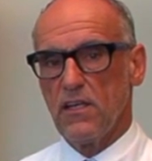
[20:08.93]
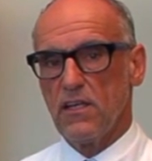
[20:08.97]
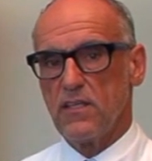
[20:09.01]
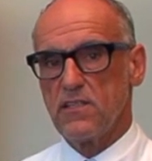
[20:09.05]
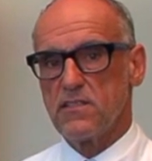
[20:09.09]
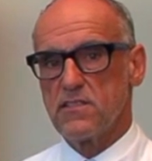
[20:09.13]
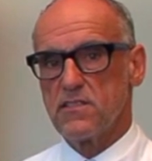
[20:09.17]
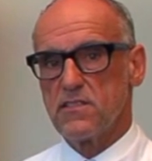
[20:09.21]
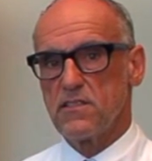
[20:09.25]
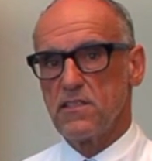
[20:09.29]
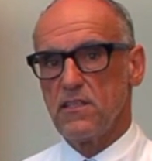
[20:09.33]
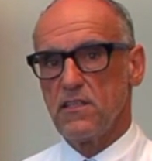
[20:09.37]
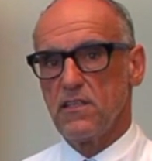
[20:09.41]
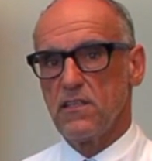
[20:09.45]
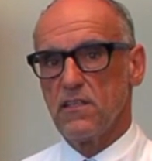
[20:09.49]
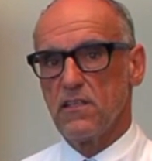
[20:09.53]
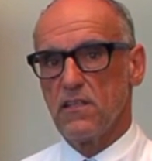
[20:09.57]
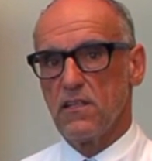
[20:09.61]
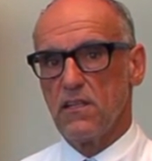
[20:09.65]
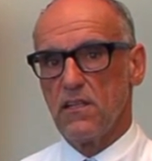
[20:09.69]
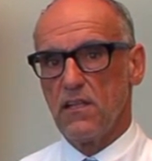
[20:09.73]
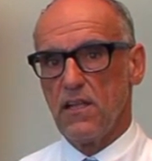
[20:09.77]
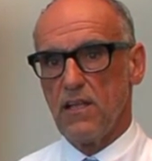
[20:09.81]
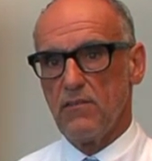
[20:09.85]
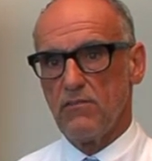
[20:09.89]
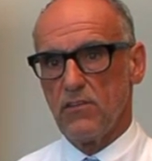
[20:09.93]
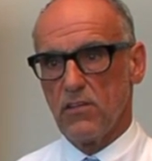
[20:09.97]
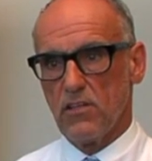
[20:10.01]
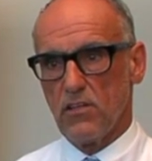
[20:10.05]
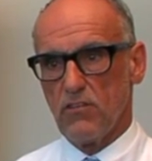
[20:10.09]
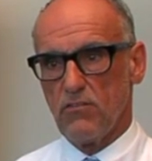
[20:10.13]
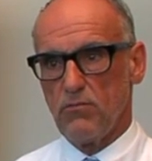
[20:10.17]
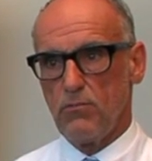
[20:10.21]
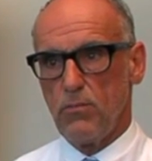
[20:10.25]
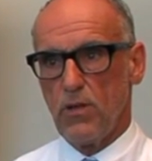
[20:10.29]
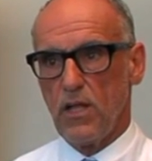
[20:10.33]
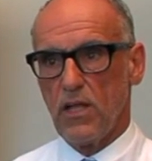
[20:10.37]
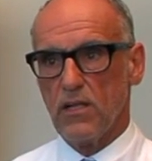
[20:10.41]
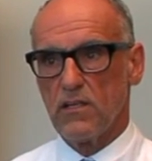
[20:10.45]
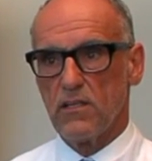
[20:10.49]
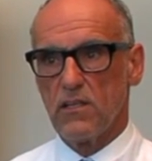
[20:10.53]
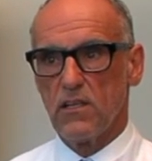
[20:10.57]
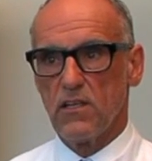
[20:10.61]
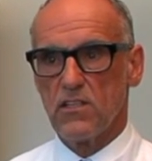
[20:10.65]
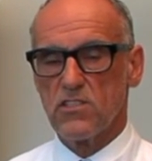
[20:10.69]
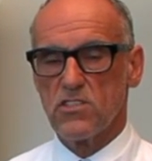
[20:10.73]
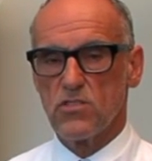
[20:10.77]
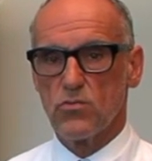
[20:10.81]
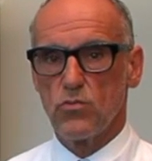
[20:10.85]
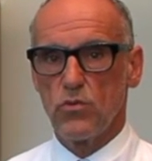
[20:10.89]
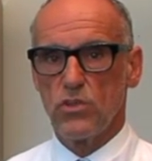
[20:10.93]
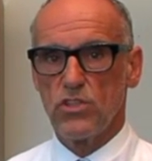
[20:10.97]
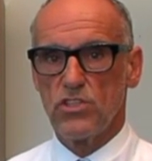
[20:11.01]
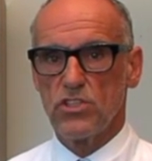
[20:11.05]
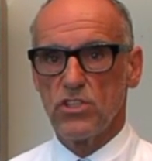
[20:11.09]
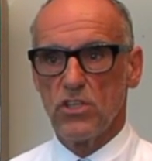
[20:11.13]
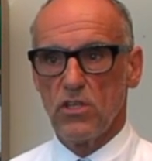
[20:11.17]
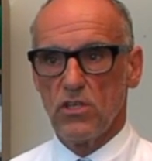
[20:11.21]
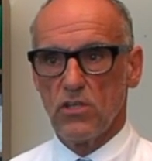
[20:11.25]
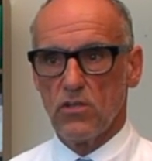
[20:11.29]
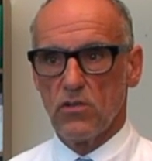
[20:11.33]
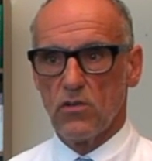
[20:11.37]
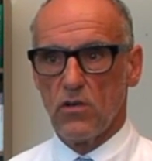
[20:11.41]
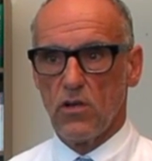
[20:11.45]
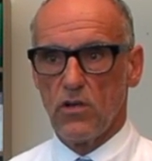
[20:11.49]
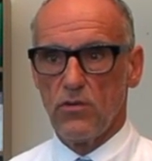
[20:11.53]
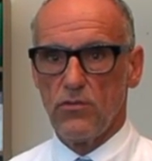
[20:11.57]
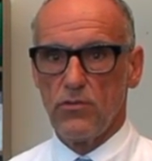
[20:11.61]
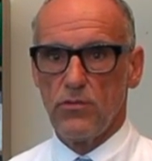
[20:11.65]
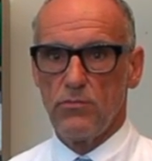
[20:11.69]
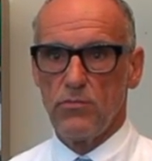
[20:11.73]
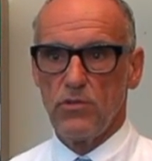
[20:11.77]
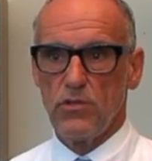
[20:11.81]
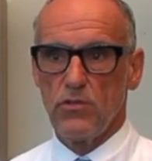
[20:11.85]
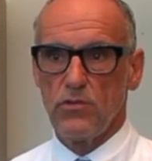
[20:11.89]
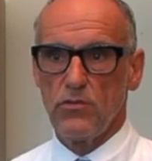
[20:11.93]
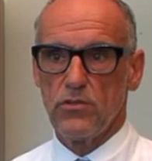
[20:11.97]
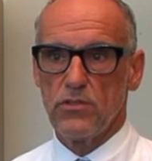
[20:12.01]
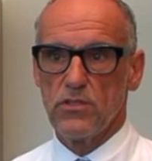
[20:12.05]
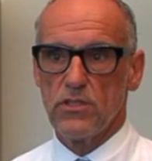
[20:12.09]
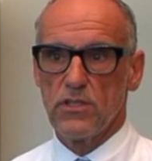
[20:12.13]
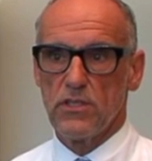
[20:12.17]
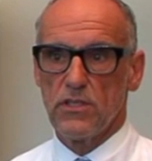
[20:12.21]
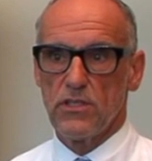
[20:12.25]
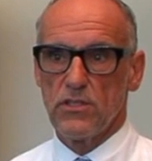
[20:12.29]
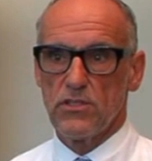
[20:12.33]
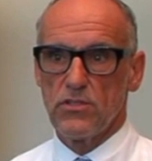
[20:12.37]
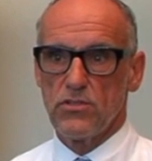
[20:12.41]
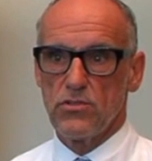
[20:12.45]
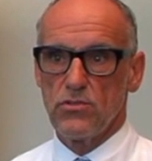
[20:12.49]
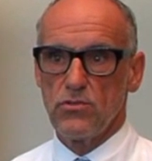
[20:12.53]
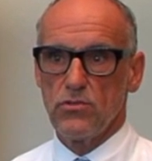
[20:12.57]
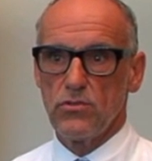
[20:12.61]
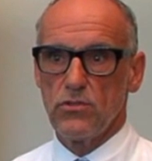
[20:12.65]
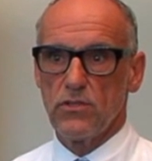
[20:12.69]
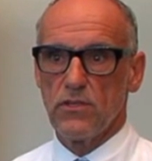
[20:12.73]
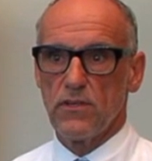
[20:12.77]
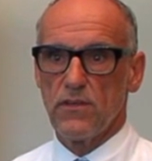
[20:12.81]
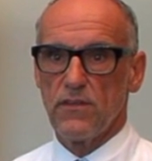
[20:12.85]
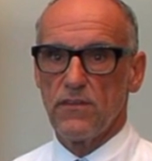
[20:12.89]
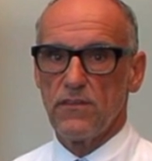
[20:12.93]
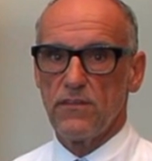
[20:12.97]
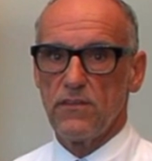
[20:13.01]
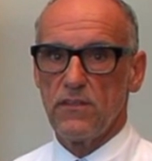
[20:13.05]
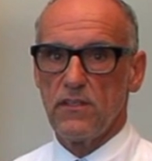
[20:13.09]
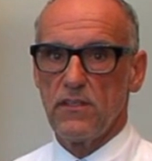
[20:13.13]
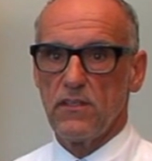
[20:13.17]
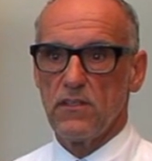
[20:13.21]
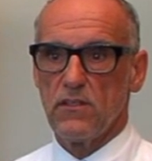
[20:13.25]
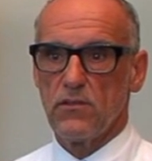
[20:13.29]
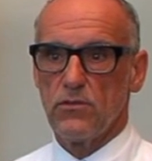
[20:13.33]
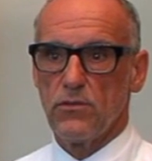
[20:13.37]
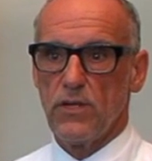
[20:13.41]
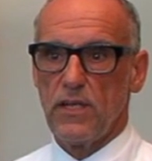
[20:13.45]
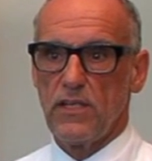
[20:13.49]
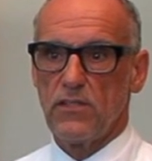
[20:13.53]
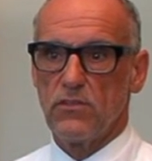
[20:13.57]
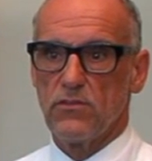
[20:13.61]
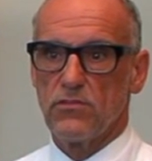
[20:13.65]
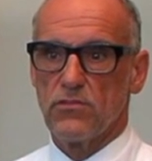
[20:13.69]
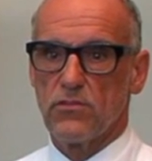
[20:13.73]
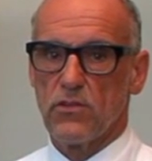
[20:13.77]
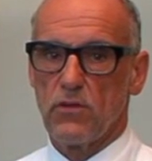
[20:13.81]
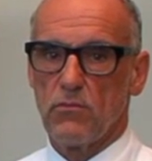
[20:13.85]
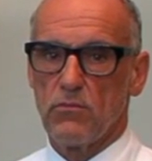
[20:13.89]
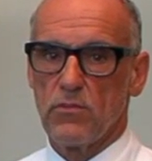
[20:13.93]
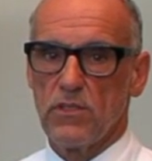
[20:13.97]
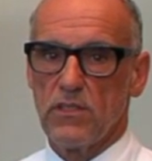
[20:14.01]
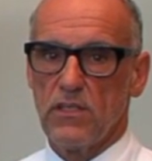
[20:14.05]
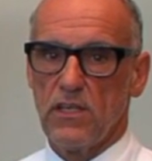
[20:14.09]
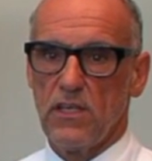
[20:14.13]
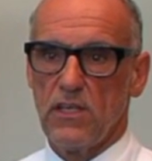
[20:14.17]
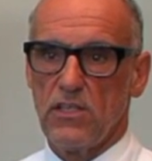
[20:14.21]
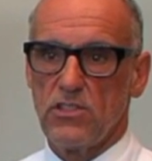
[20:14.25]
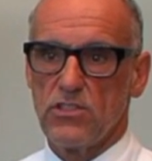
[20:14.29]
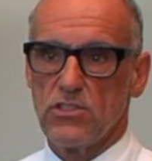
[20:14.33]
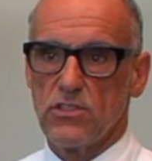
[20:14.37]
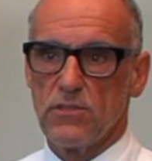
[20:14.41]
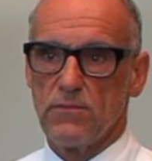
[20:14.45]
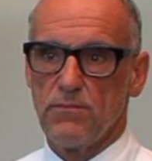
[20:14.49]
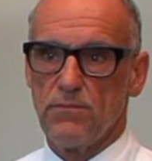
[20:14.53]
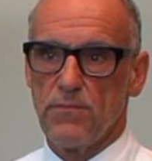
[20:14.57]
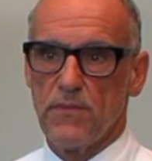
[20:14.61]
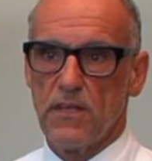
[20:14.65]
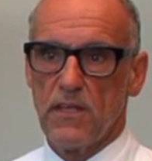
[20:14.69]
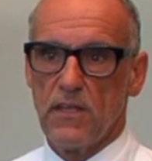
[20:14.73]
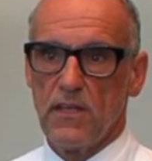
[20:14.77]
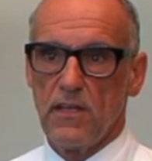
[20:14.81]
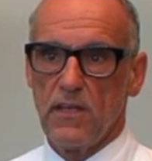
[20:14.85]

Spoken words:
it's the level of blood loss, which contribute to the rate of complication.